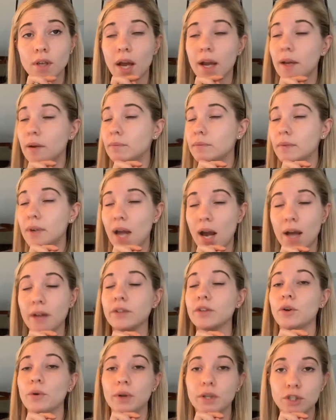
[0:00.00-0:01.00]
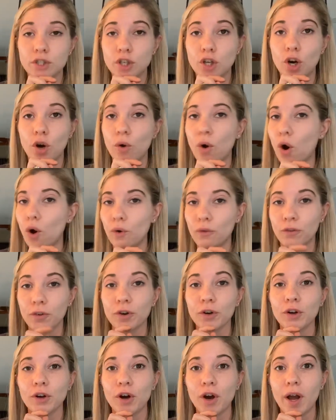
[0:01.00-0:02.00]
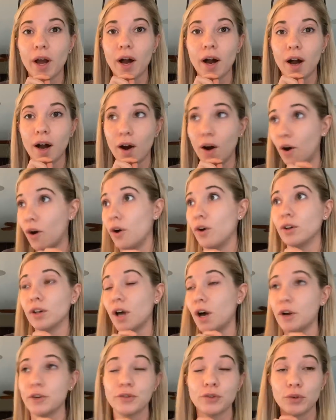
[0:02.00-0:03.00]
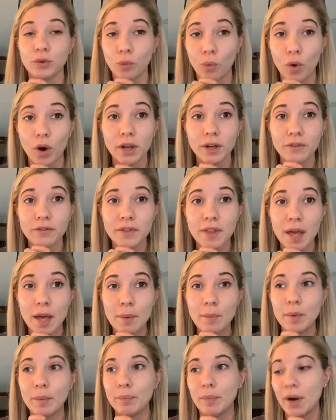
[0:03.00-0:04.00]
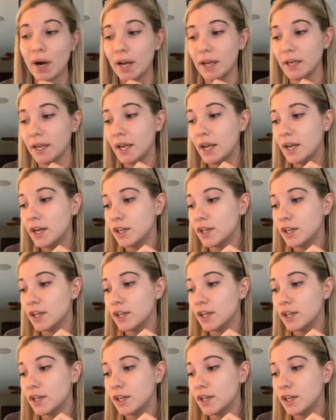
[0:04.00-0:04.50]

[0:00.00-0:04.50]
I am not going to go over all 101 of them, but